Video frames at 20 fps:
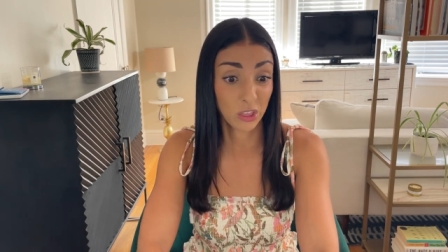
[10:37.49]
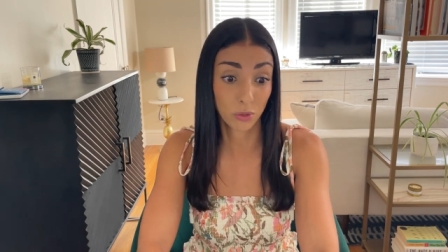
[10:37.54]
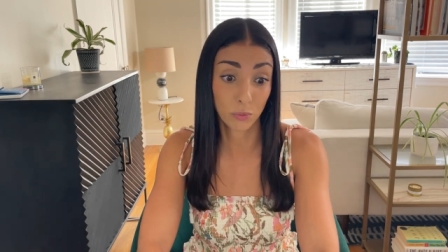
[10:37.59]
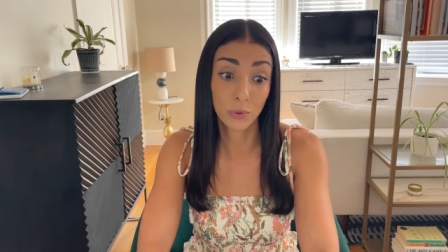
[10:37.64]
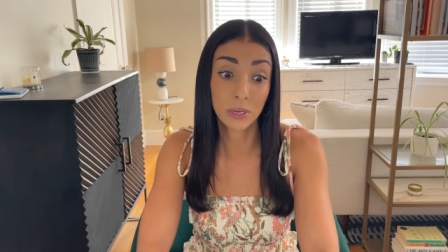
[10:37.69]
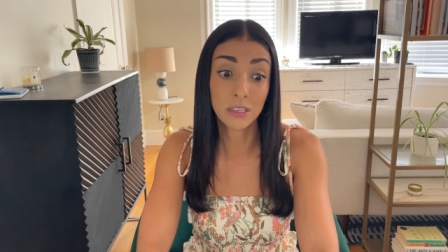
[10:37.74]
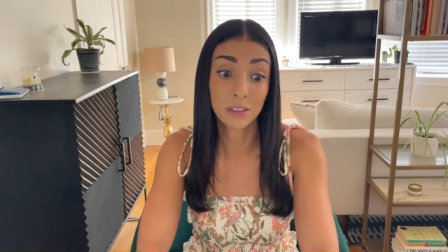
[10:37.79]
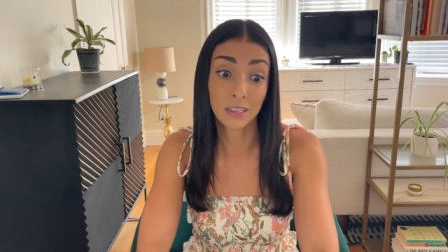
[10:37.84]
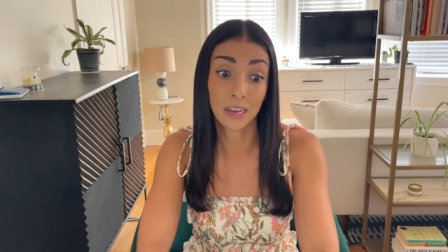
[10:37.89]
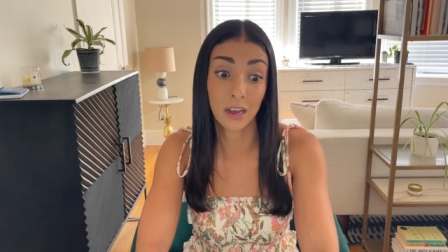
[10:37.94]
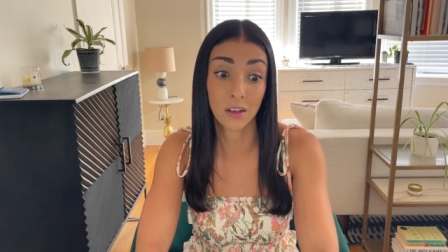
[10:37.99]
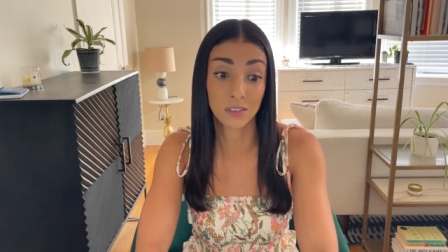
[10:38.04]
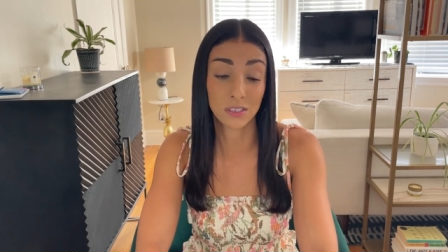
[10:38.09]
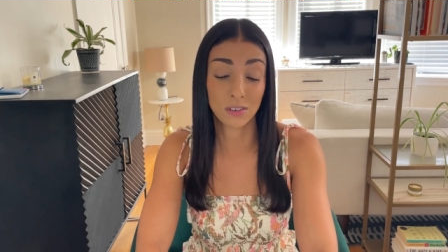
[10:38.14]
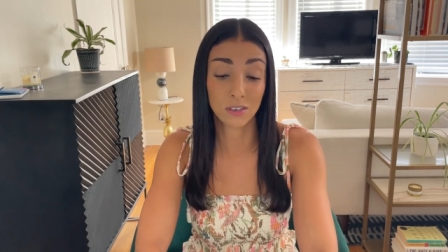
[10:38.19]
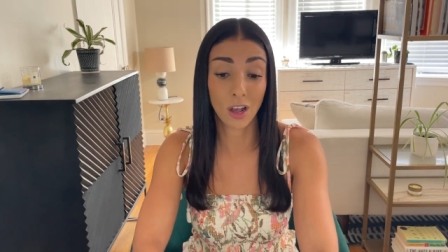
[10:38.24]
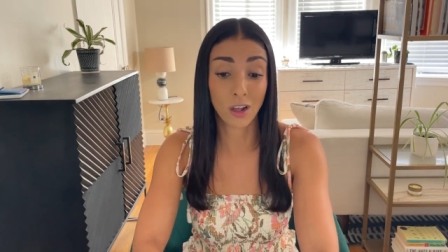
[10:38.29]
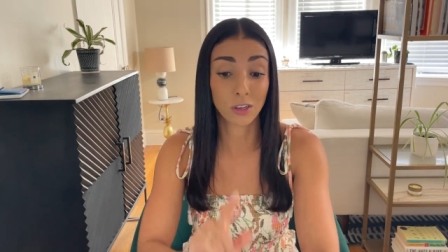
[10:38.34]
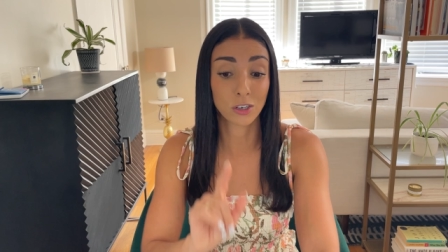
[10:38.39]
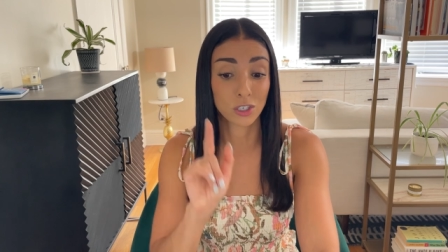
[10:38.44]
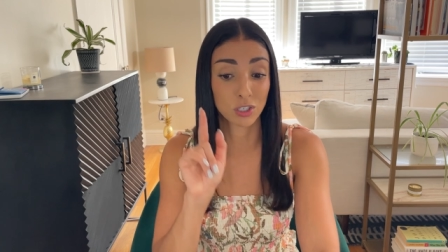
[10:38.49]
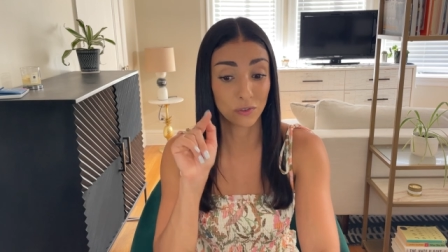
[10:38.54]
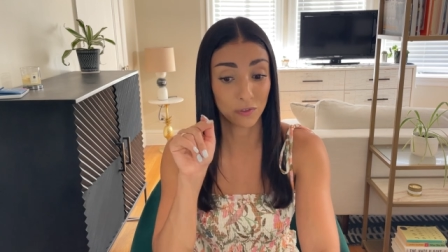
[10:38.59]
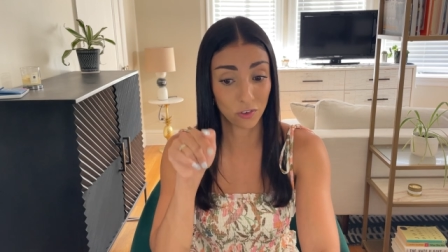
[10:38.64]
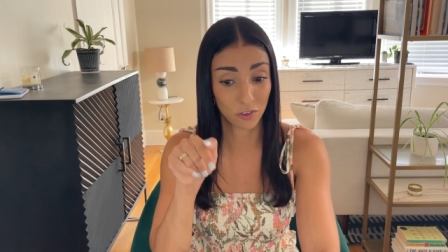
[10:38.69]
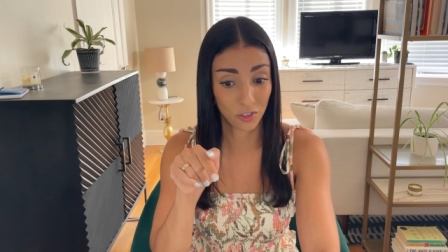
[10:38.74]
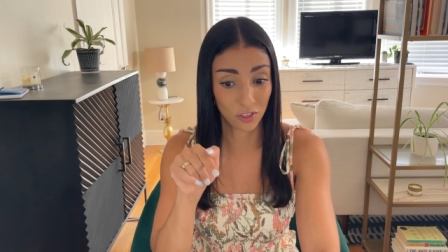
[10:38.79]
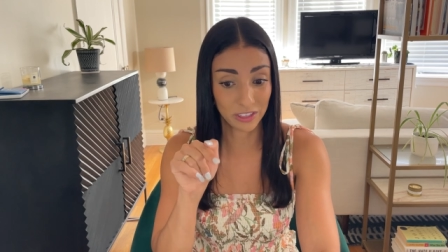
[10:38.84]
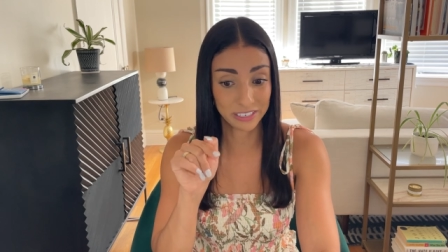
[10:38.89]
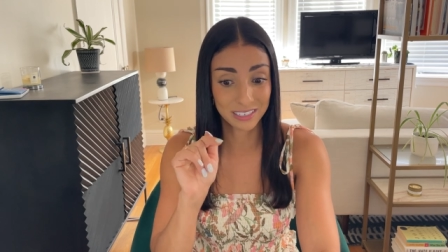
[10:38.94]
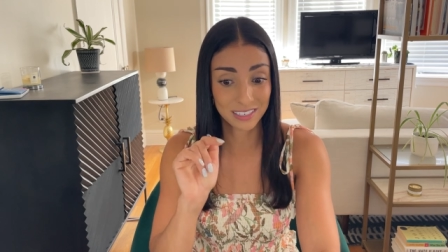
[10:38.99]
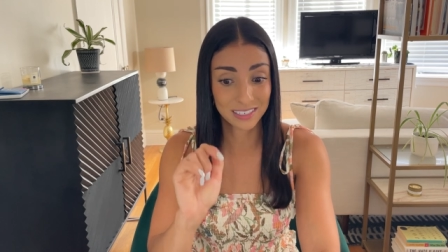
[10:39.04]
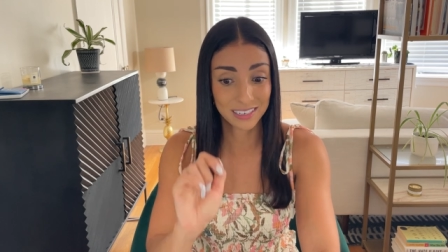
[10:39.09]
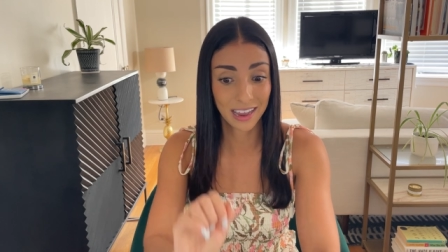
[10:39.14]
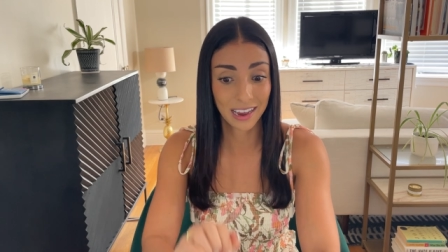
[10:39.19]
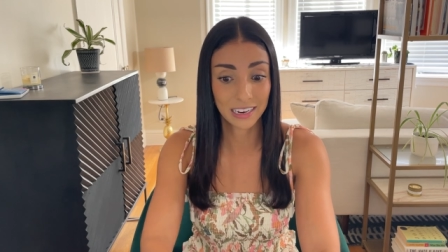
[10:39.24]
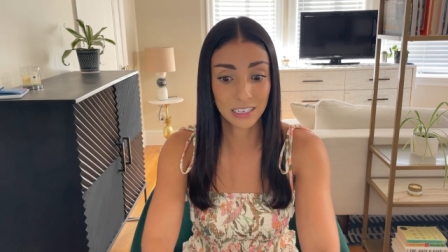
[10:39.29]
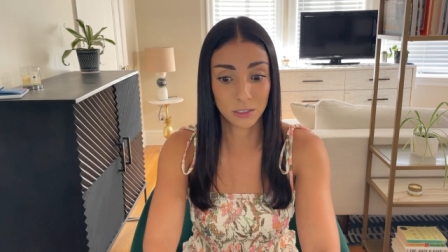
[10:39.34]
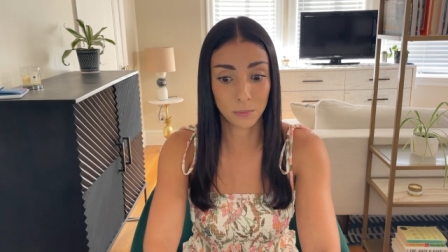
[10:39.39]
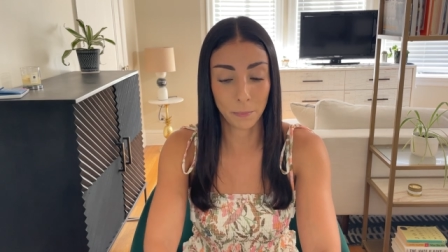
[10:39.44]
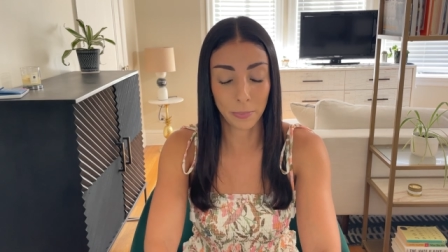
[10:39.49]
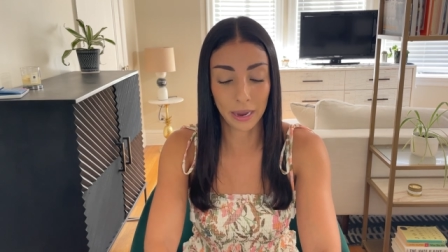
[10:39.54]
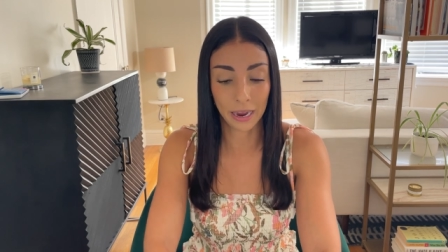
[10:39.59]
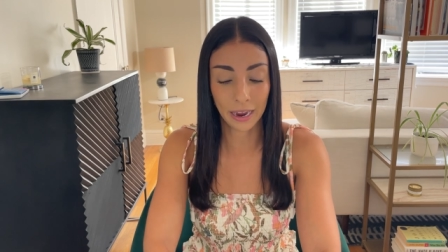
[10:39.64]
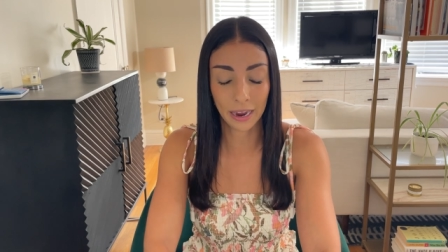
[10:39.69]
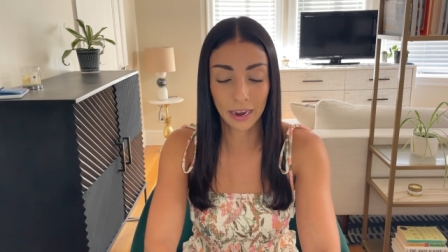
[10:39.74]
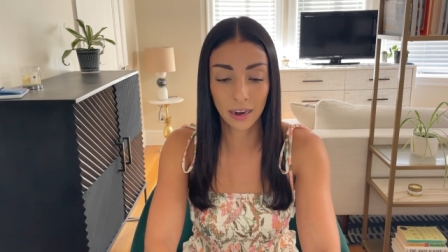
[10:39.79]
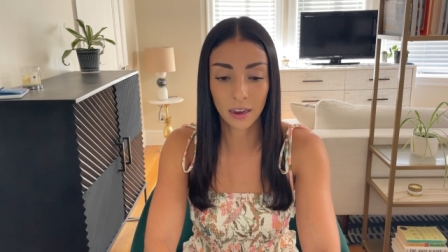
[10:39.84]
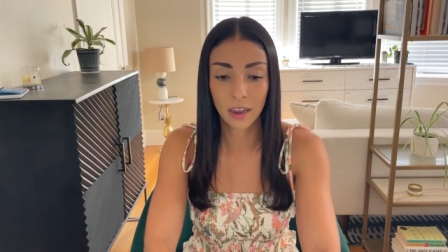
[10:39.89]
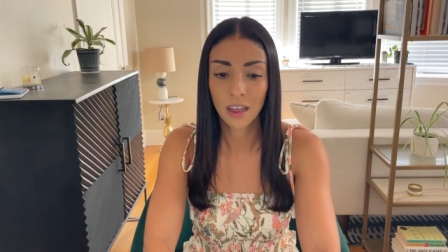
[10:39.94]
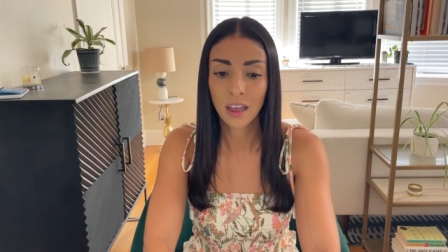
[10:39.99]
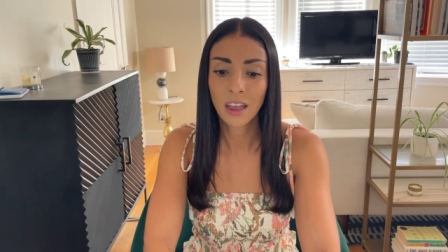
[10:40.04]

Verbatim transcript: $3,000 for this size bag.